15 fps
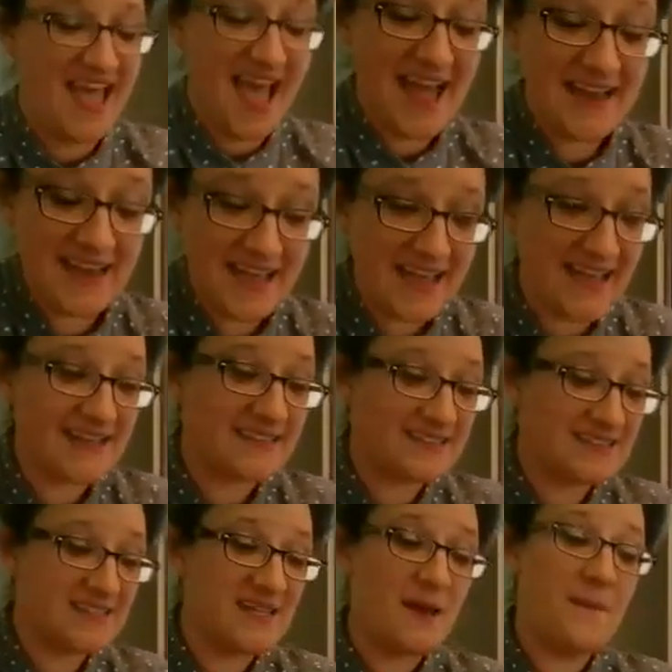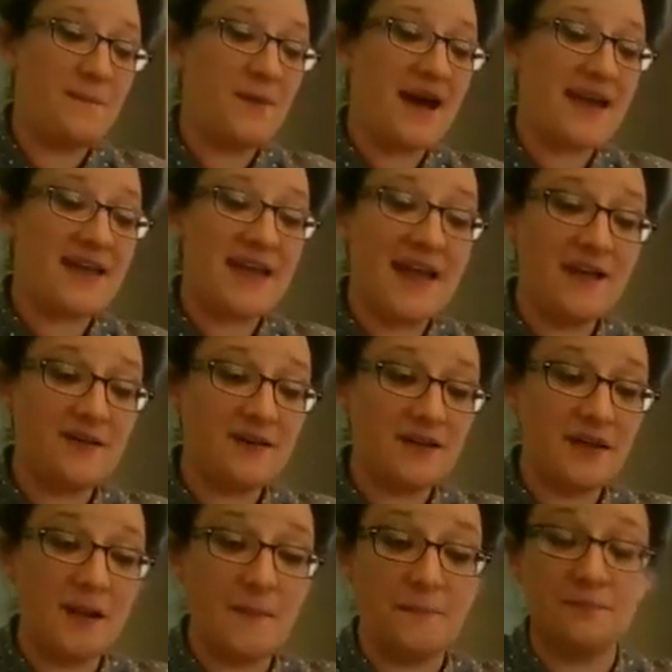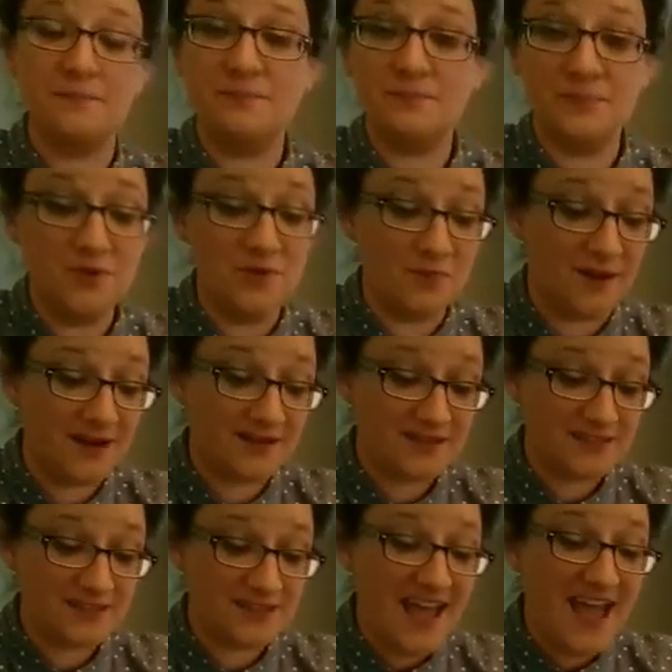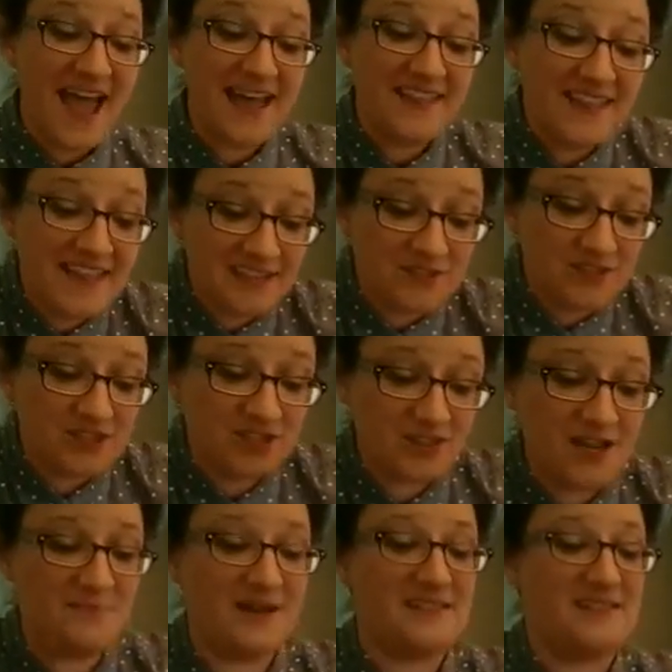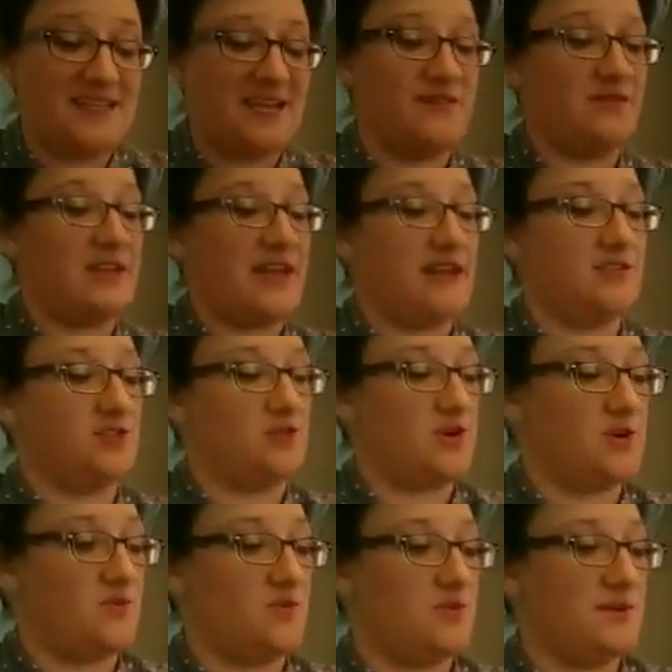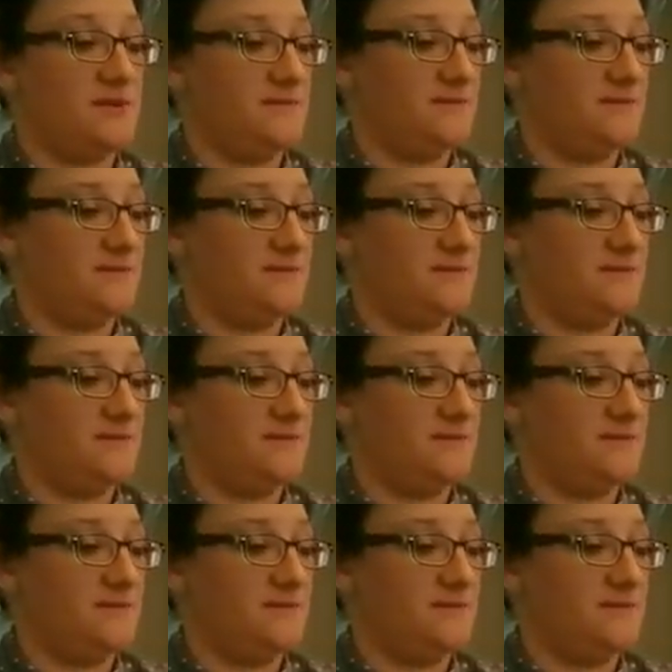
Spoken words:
And it's by Karen Beaumont and illustrated by David Catrow.